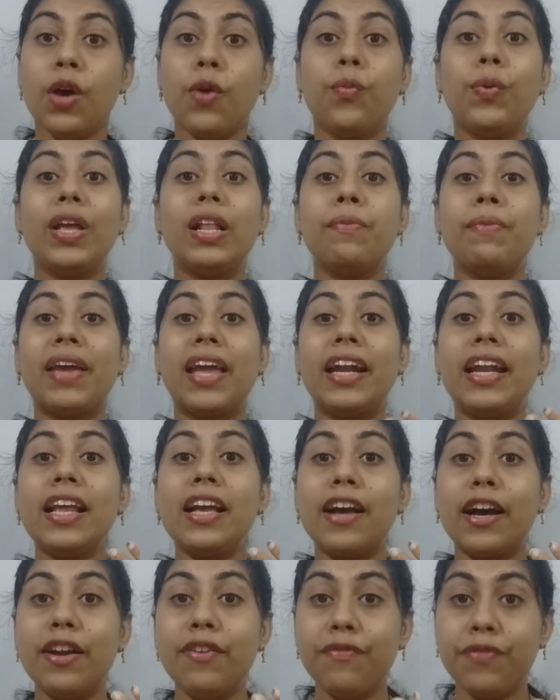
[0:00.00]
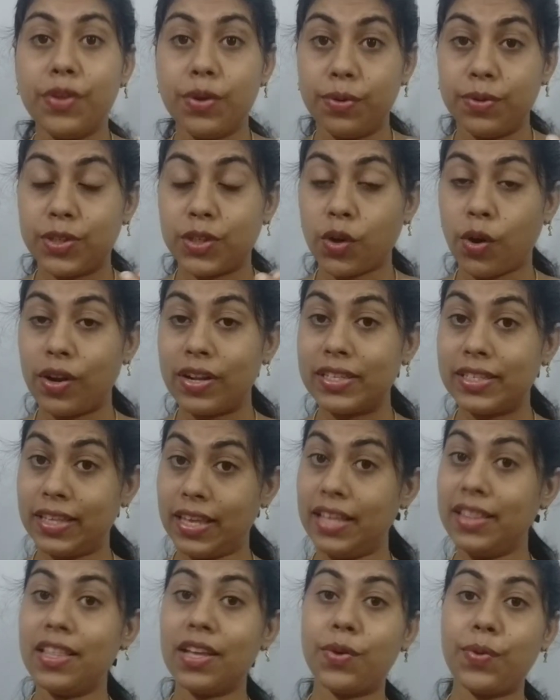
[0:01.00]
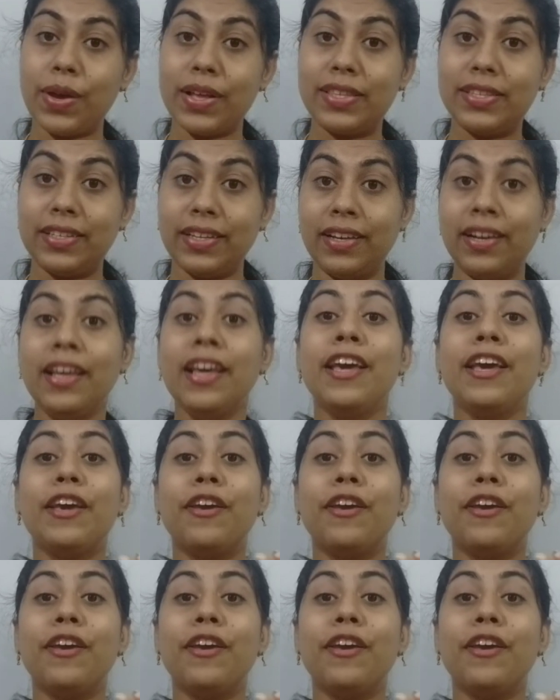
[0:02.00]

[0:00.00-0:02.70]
we'll be getting confused on seeing the question